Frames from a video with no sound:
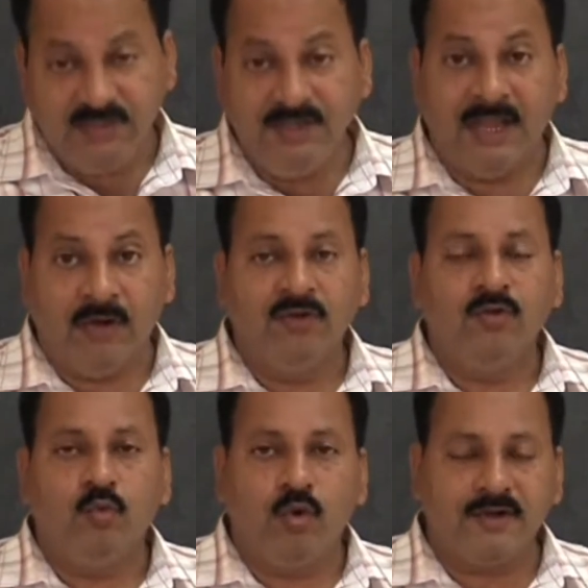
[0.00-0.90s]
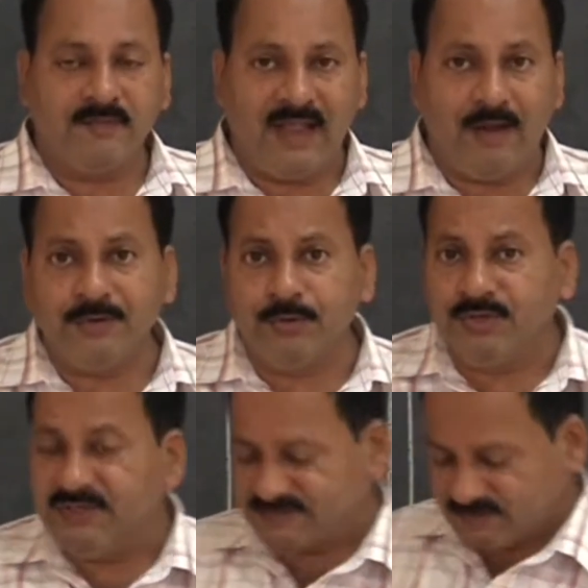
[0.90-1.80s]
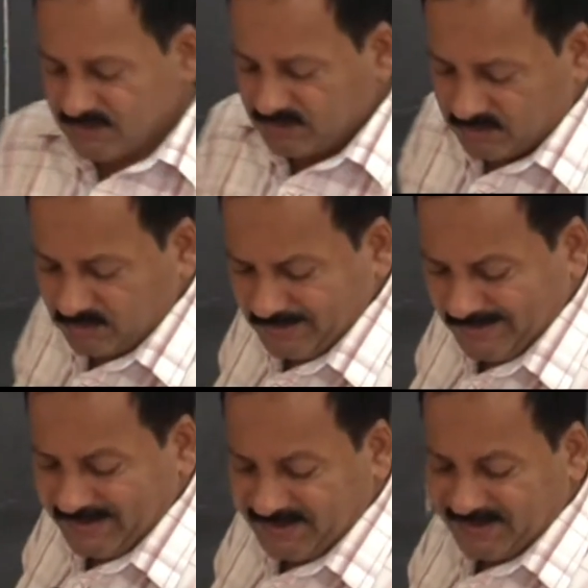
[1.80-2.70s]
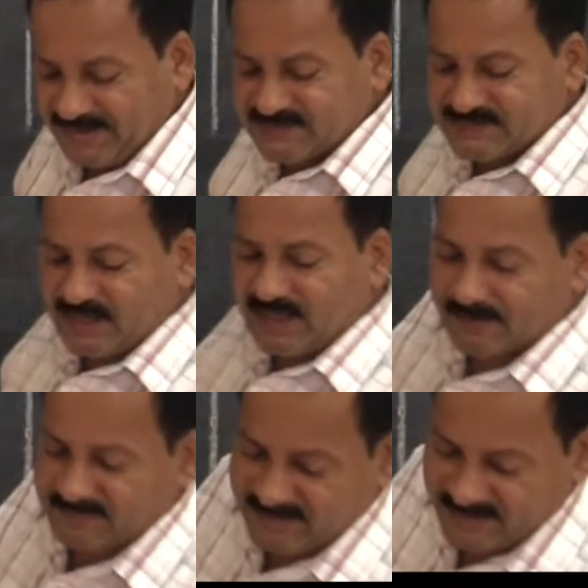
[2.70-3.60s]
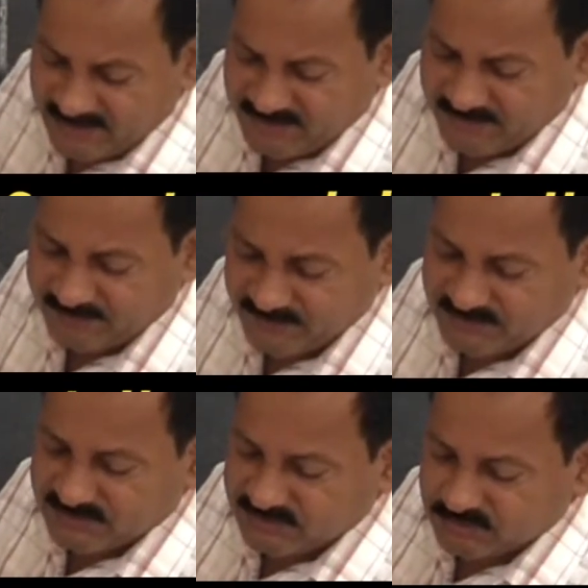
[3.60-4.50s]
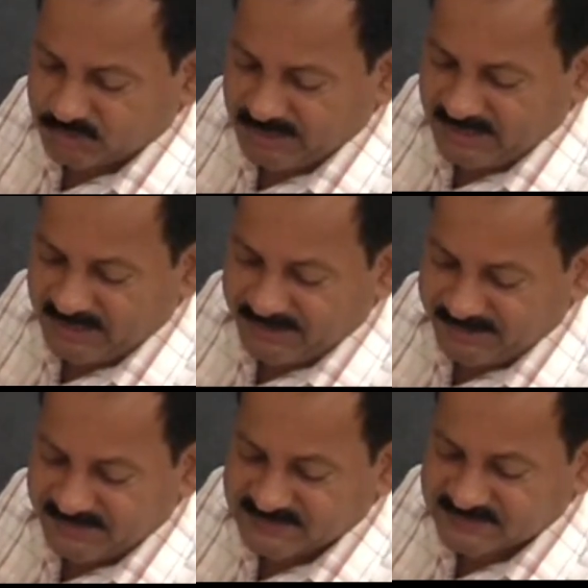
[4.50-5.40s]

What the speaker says: Now, what we have to do is all the entries are made. 3 entries